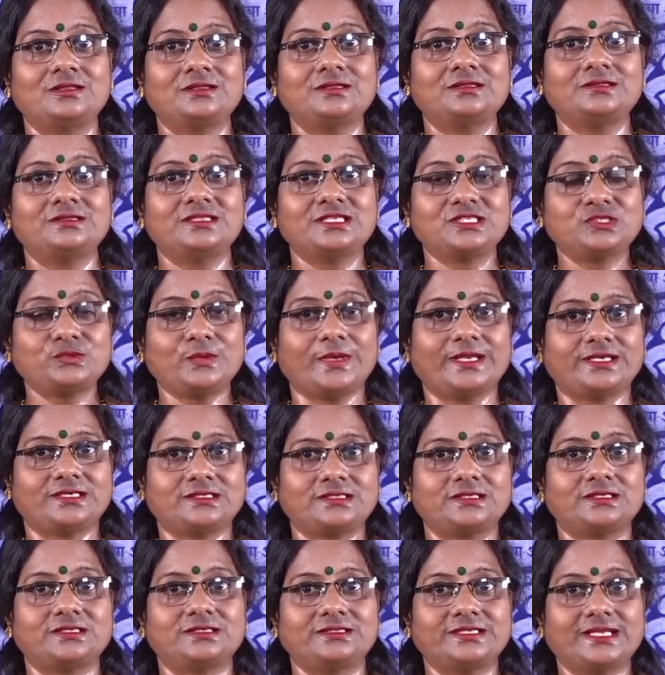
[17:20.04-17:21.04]
The sweat,
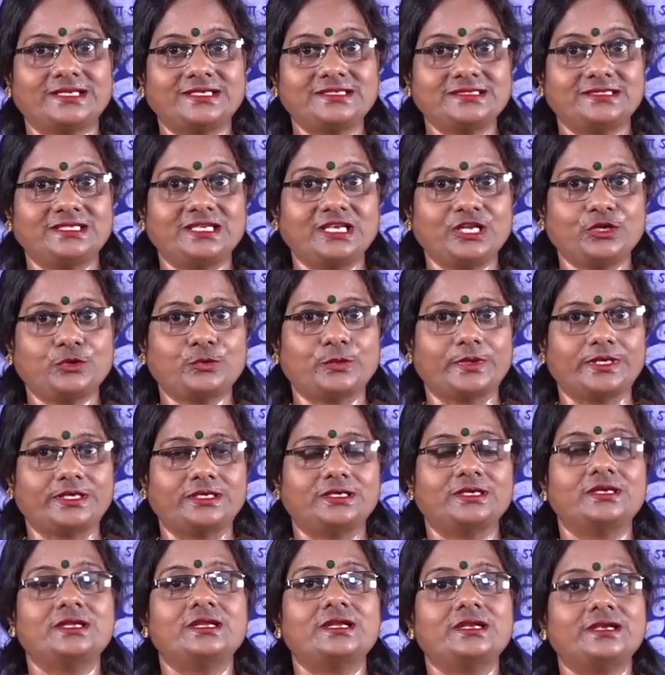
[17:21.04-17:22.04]
that is the liquid,
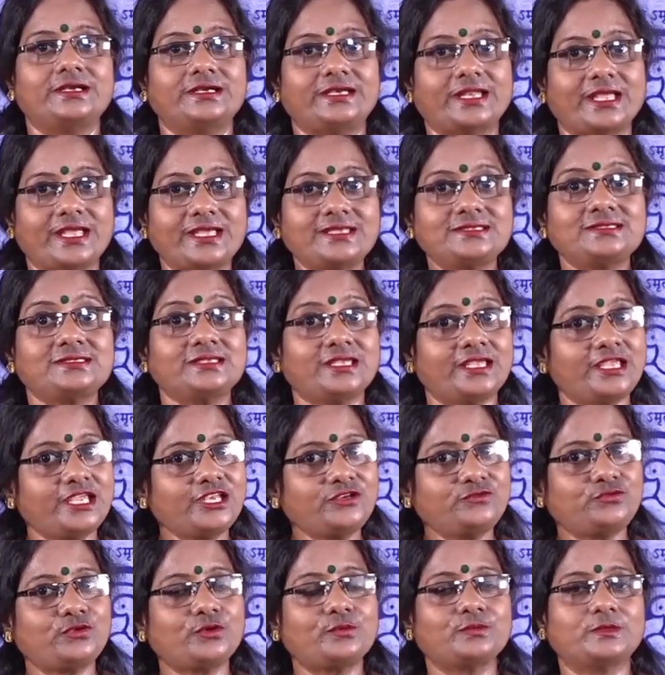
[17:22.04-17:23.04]
takes heat
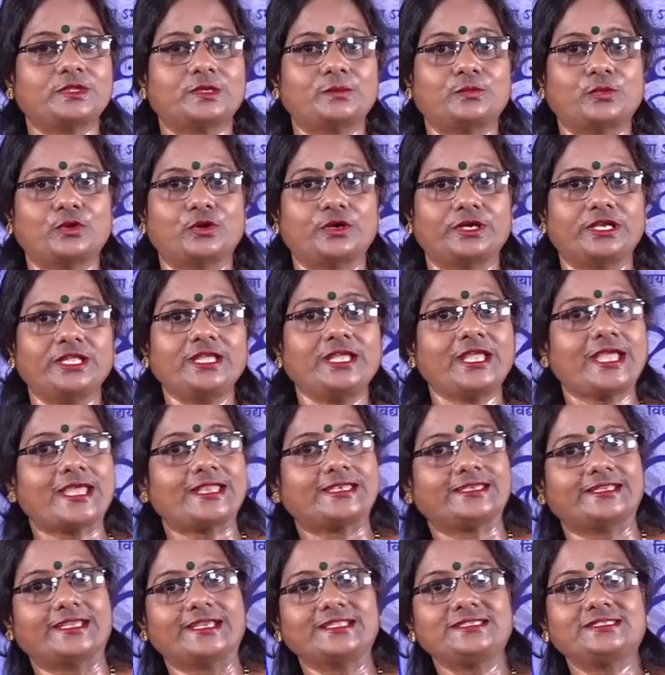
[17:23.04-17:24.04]
from the body and
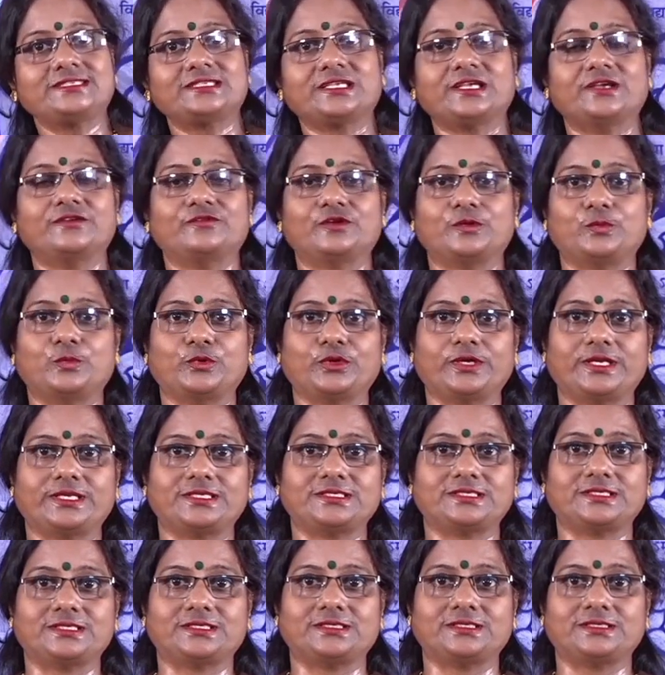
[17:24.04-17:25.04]
gets
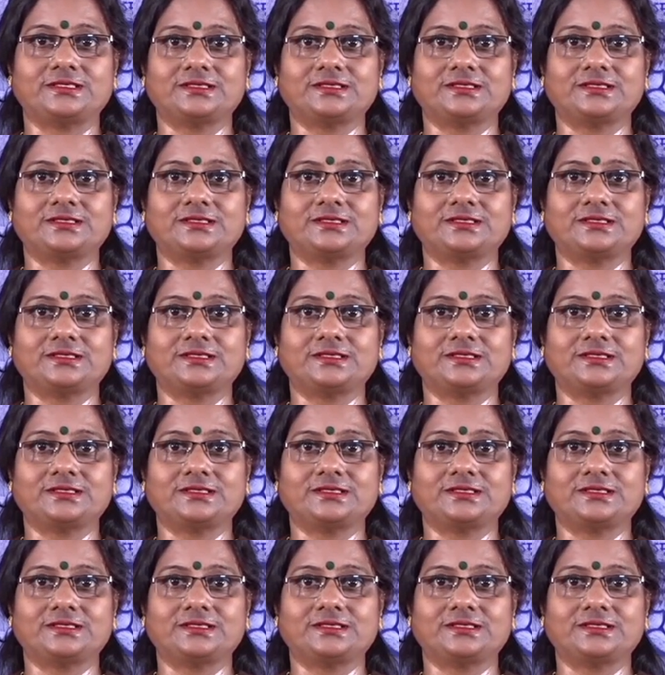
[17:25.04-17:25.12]
evaporated.